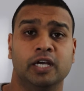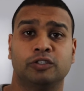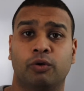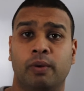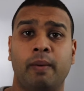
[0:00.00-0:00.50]

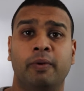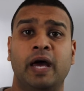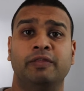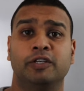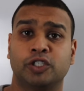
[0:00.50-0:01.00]
So remember
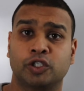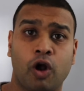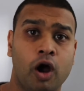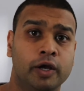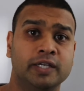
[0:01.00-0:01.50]
that the
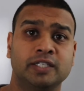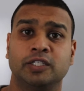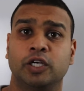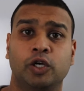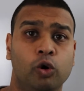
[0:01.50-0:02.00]

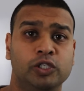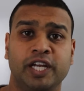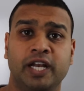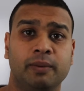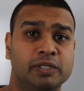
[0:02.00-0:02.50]
strongest
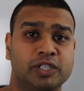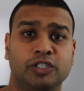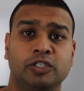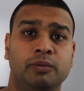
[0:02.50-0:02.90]
negotiating position